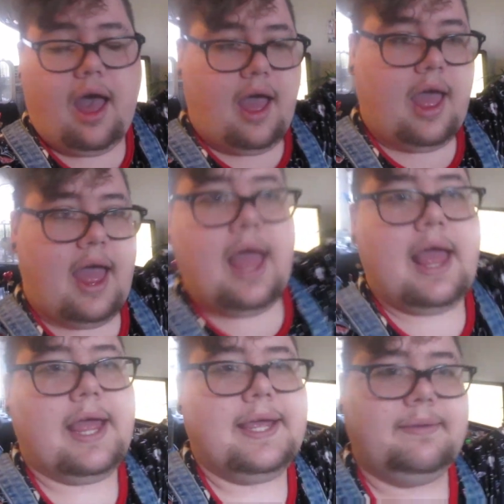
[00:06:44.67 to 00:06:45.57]

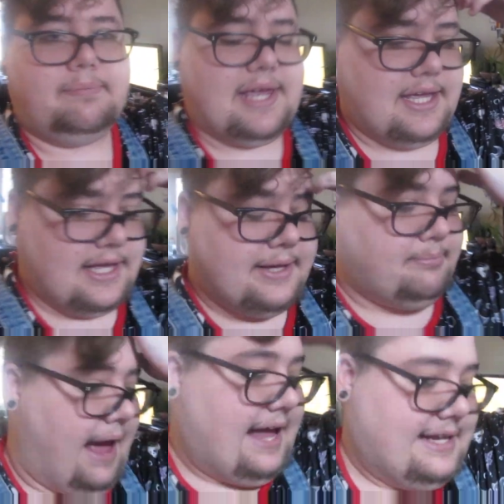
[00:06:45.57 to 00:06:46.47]
I'm making
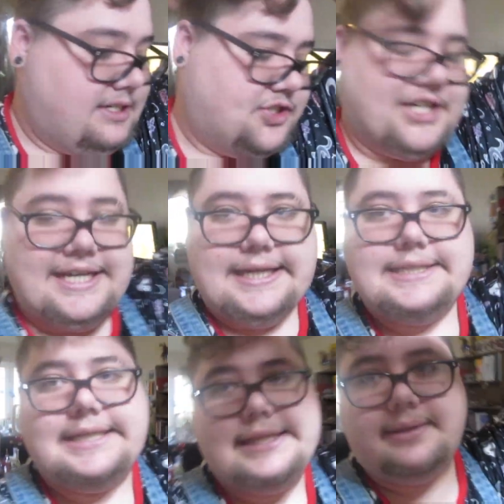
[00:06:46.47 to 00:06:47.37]
mac and
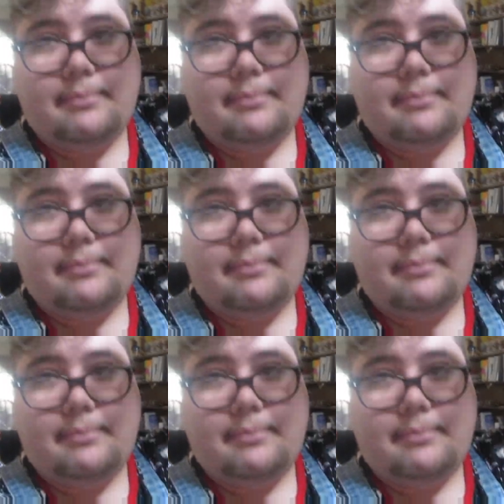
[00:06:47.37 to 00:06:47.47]
cheese in the